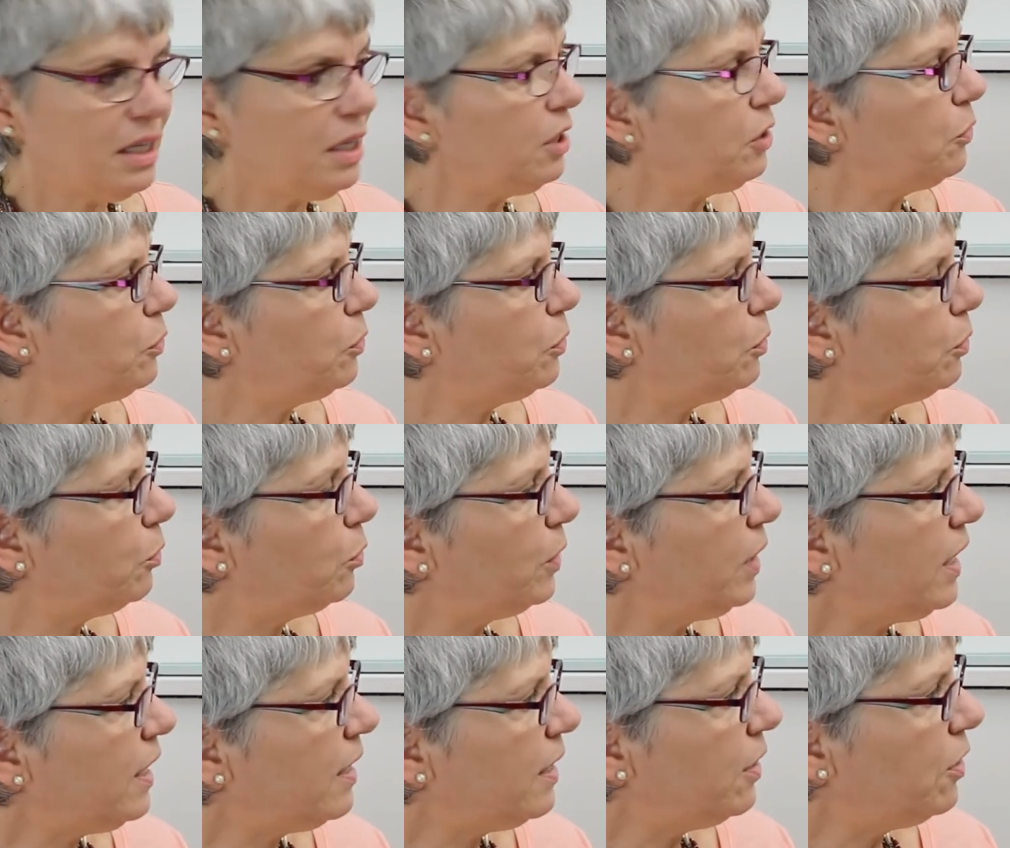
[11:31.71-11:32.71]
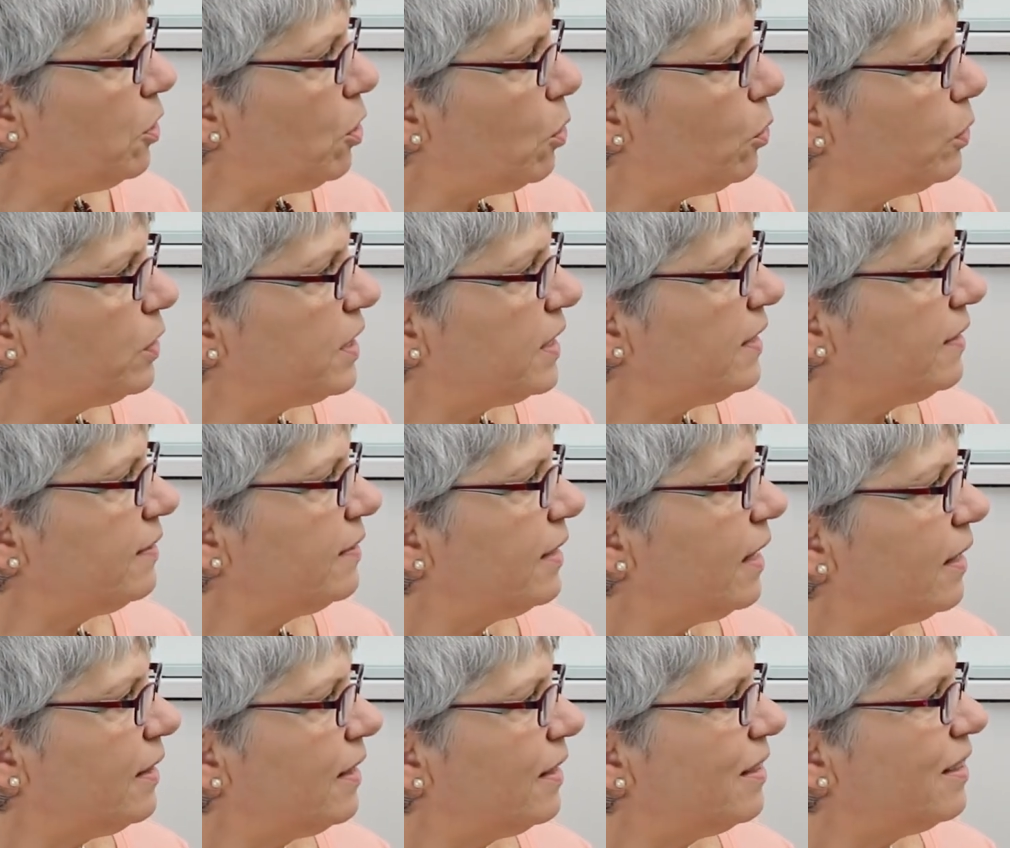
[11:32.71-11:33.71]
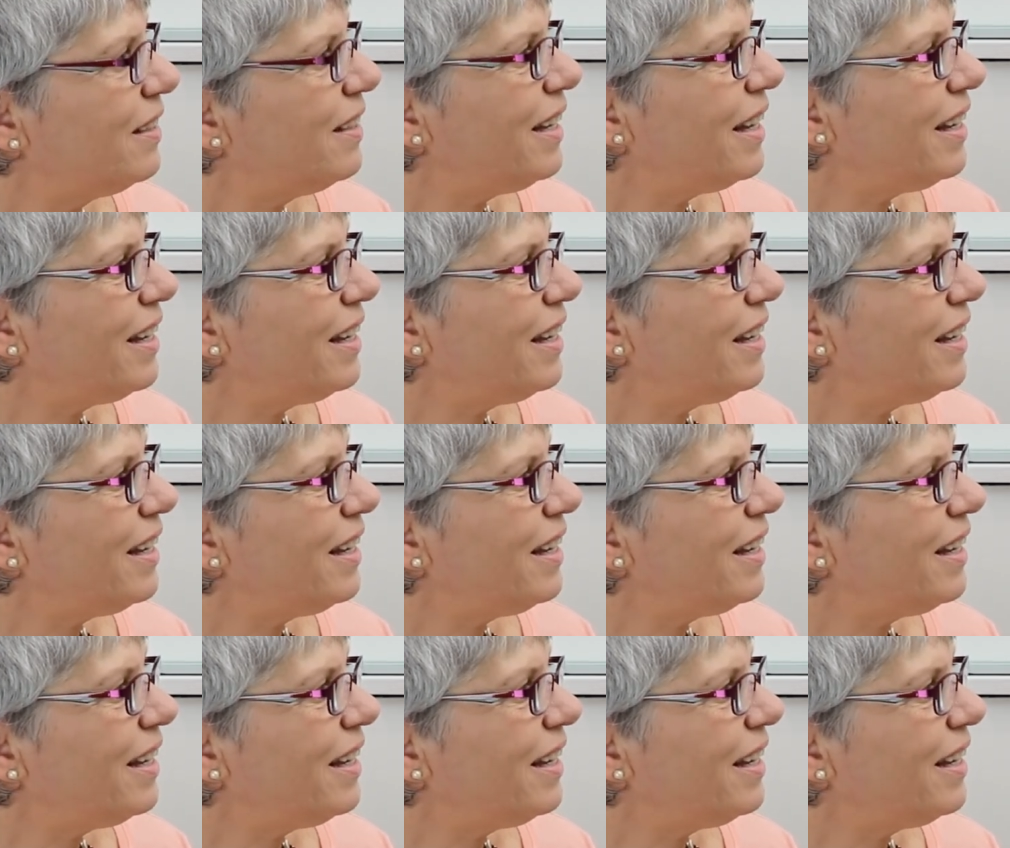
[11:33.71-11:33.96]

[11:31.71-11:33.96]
you will notice that